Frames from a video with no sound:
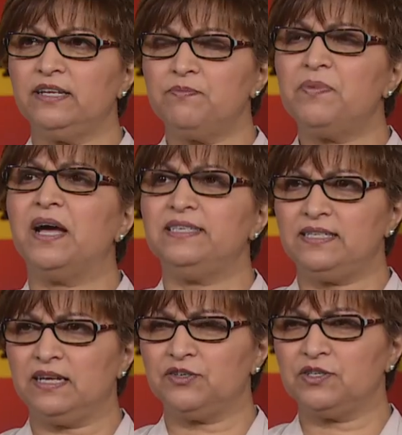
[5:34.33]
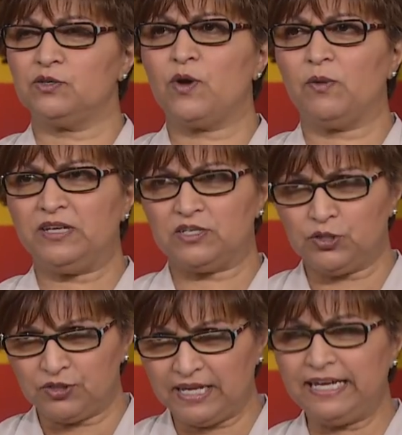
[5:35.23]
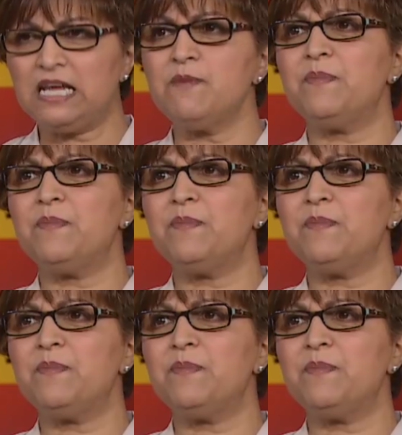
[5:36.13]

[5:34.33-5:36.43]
to bystanders as well? Because you're taking a